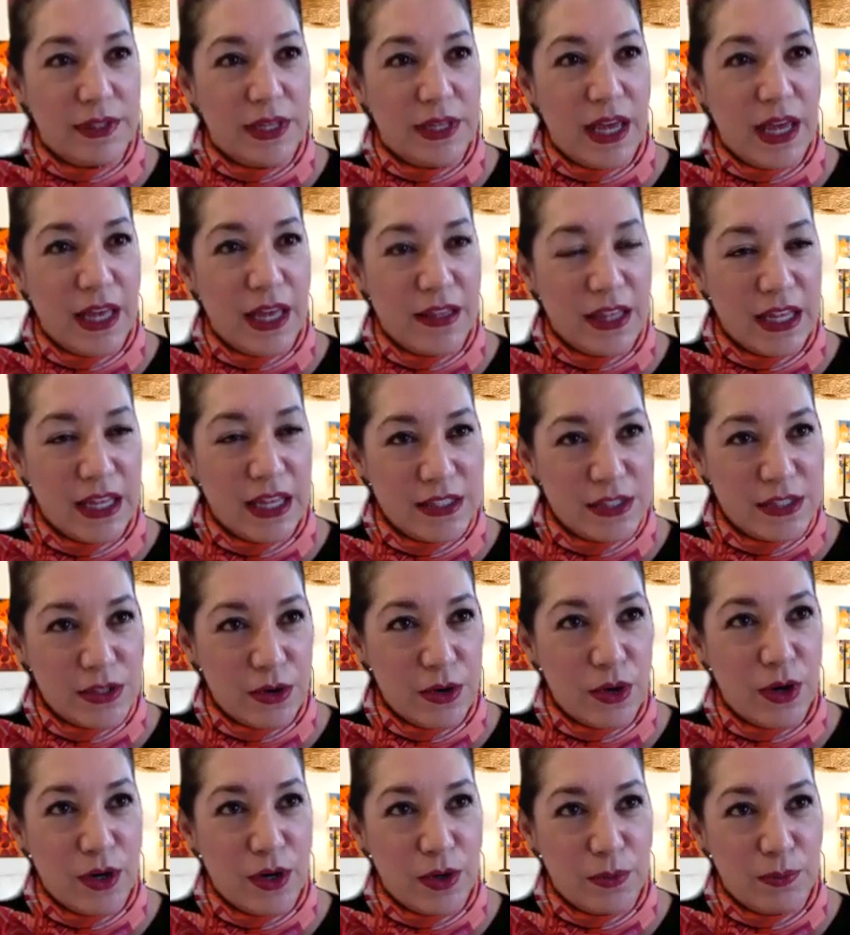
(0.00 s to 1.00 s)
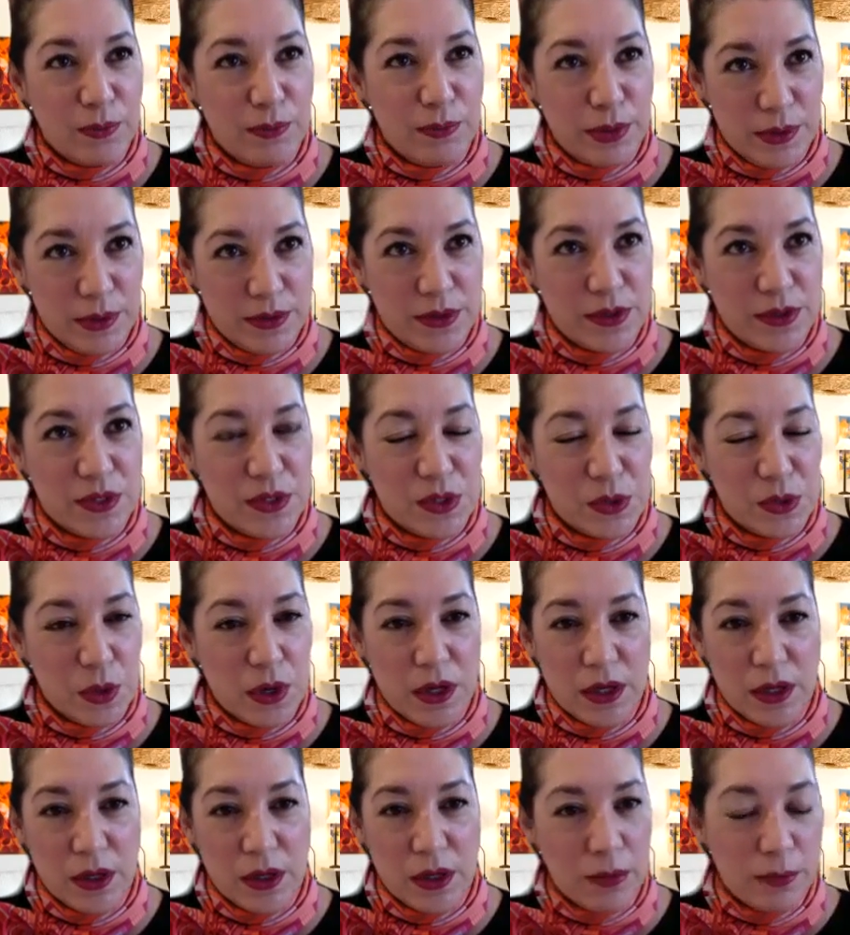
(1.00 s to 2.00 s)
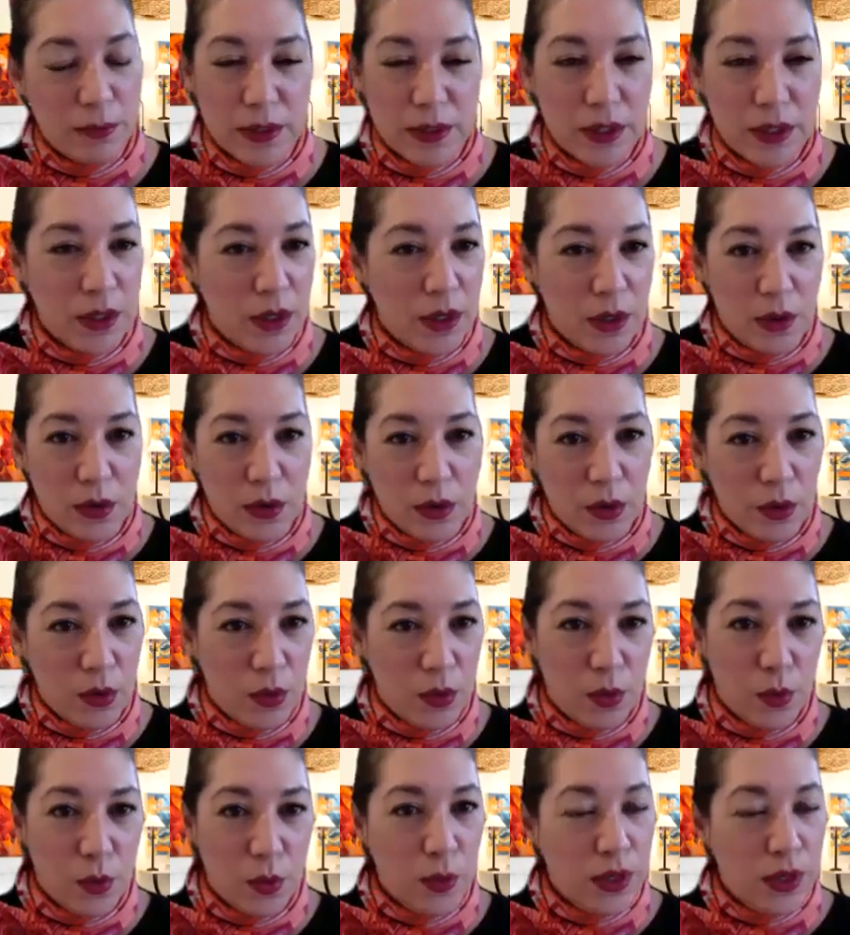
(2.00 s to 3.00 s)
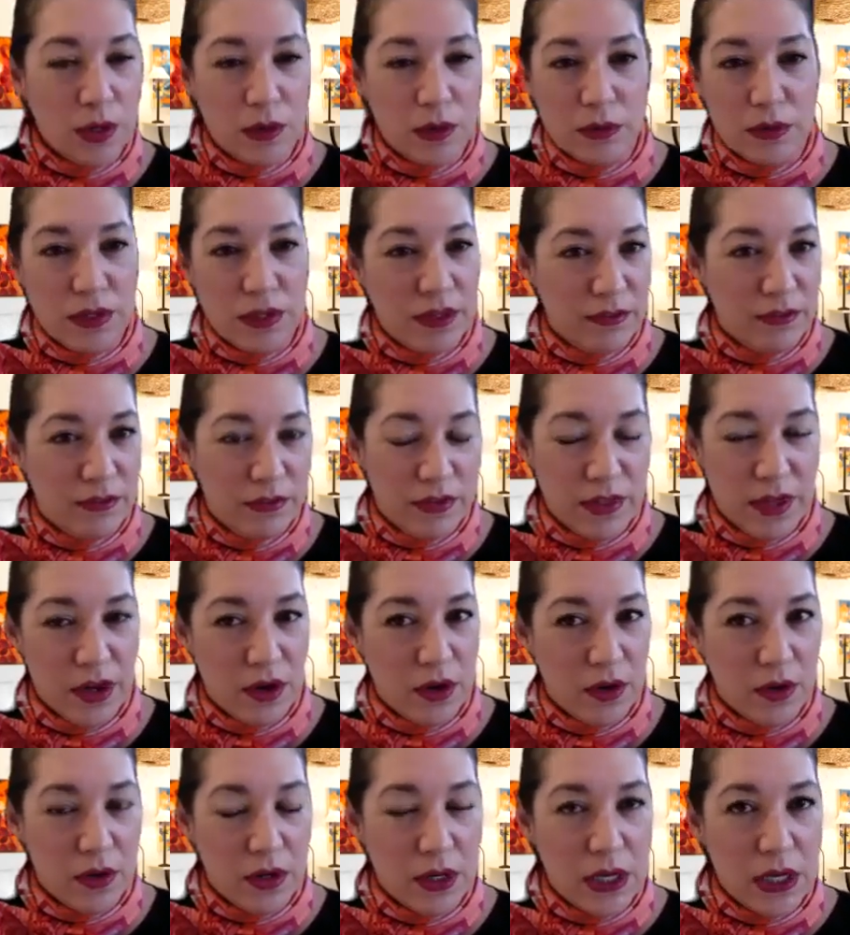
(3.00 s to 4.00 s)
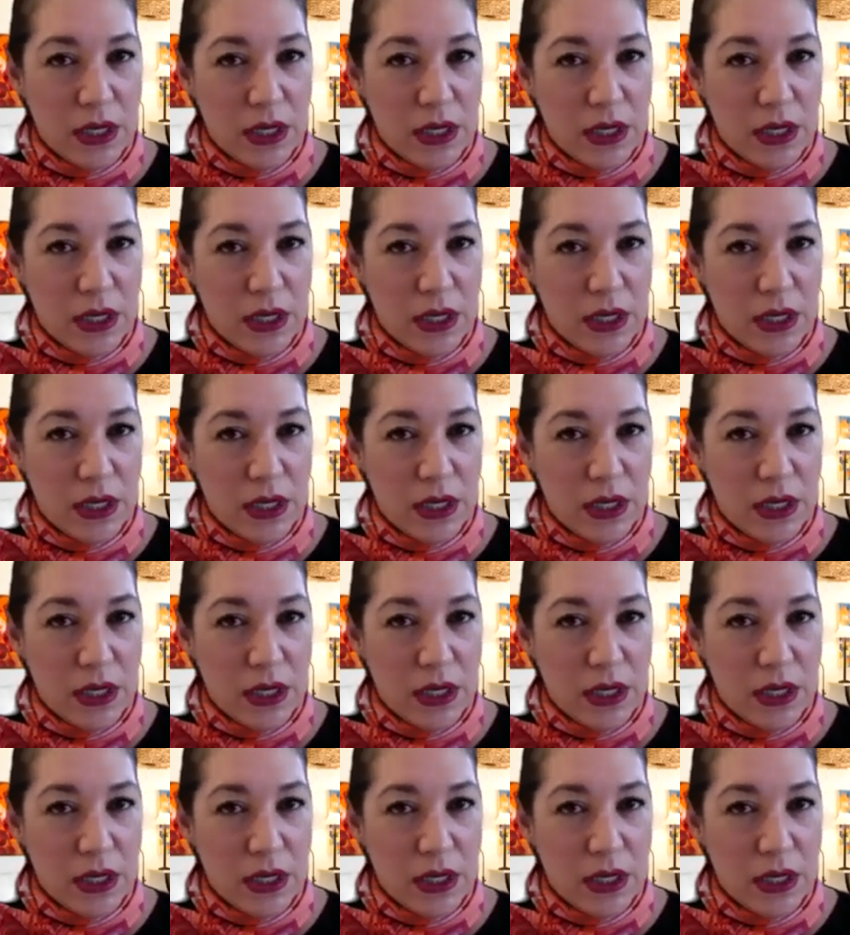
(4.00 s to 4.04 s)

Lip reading: And that's a hard pill to swallow, but we don't live there.